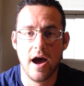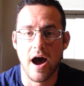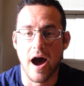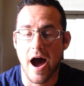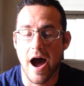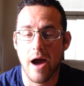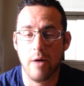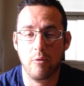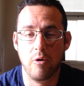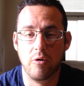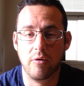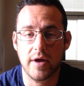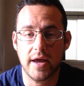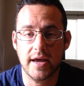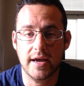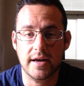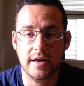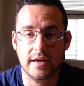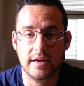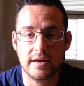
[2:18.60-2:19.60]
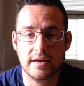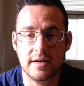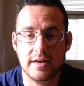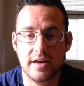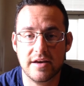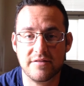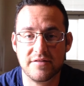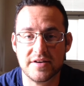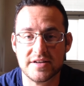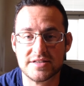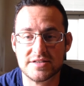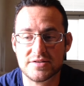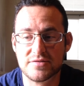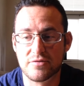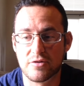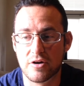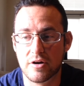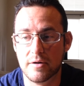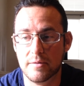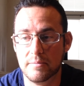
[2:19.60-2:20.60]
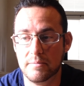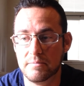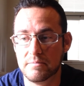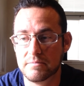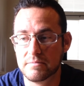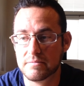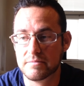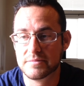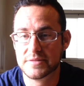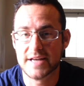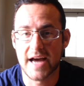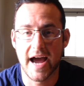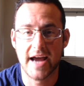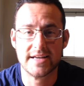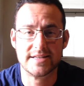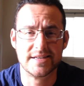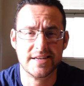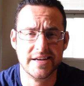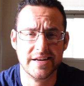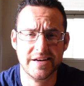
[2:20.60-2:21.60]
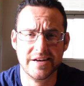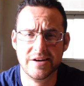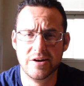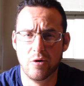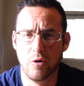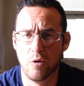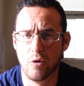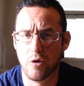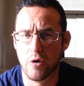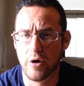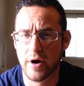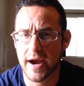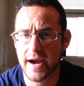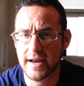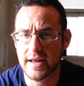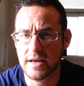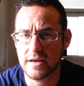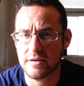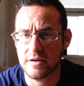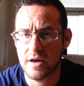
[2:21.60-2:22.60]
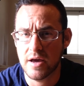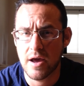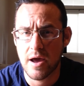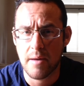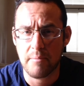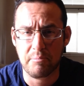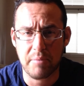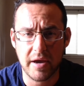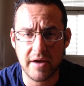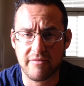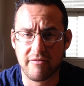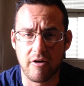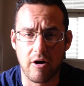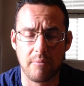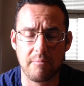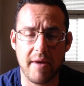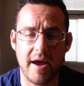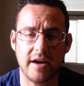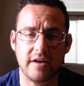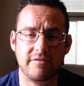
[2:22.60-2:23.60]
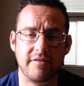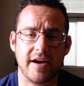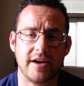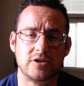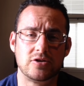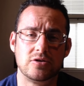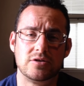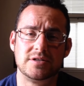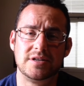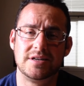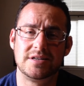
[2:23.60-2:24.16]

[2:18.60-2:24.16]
I won't eat it if it's from Tyson or any big farm manufacturers.